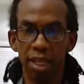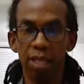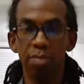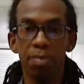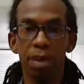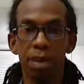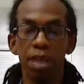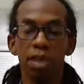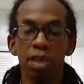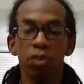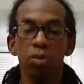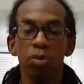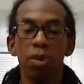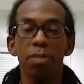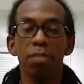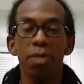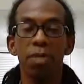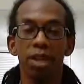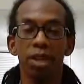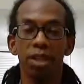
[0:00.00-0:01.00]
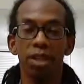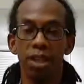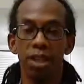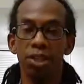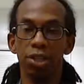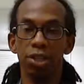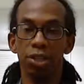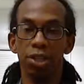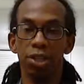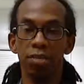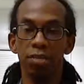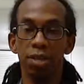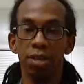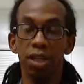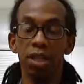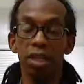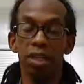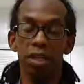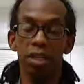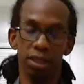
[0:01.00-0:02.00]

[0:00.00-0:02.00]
That's basically what meditation to me